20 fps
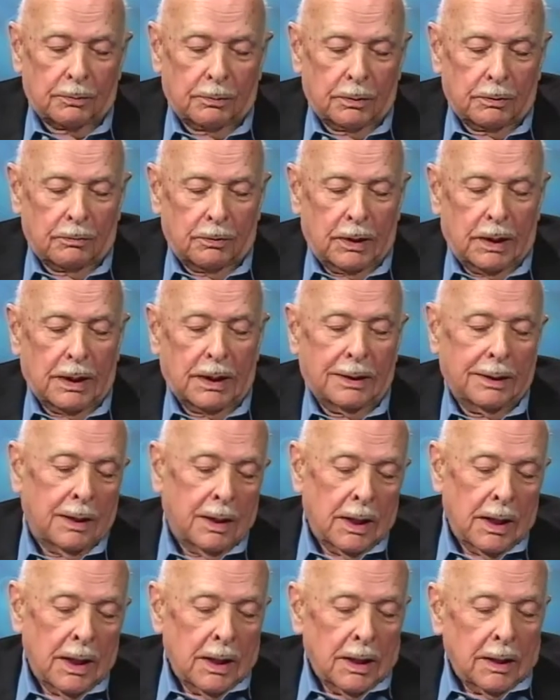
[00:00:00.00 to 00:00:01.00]
But we had
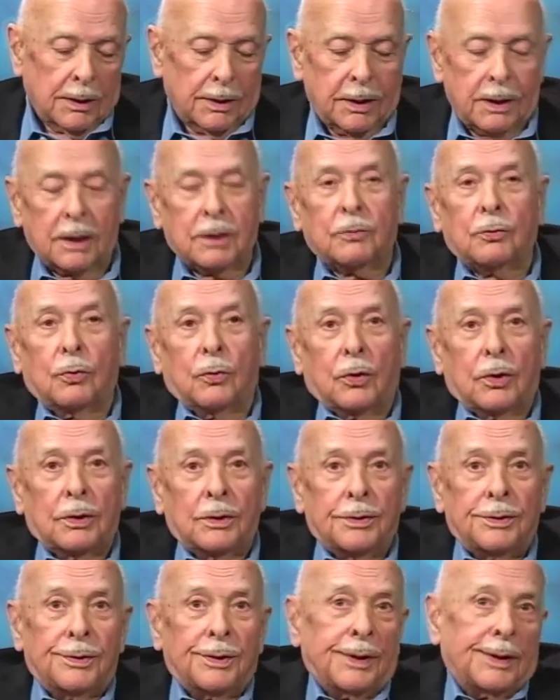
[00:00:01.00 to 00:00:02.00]
Dick
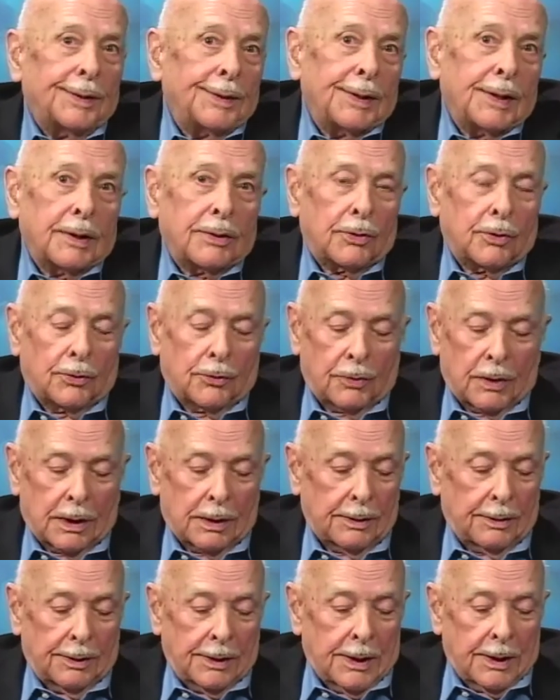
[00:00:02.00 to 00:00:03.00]
Wooten,
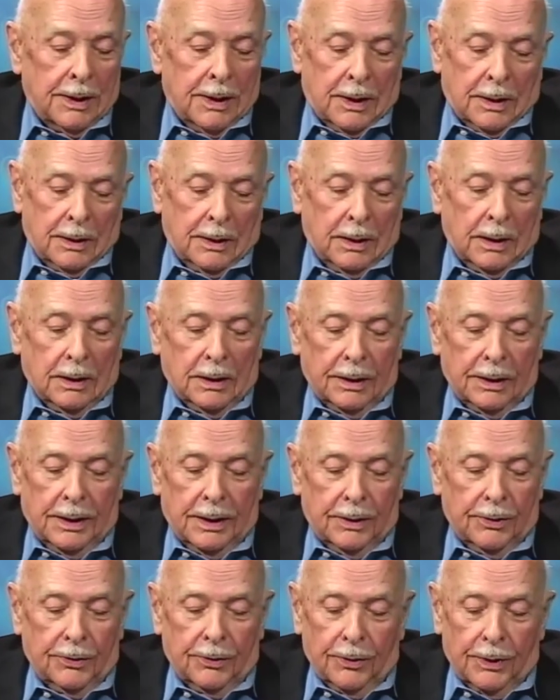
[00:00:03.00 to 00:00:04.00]
another
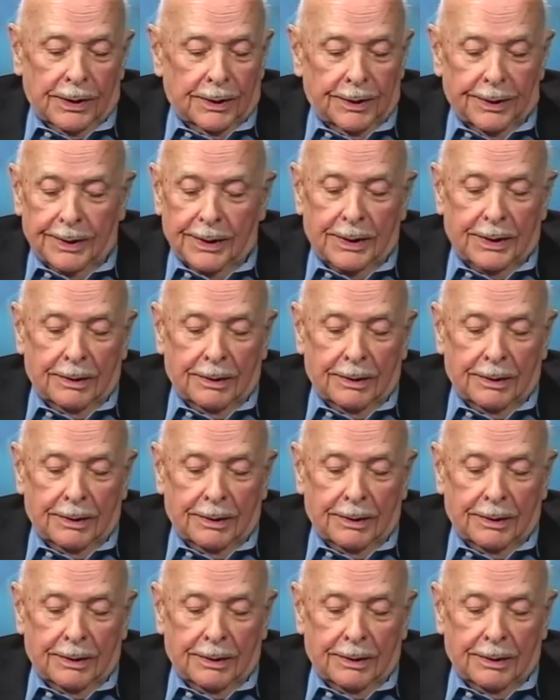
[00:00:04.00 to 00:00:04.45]
leader, and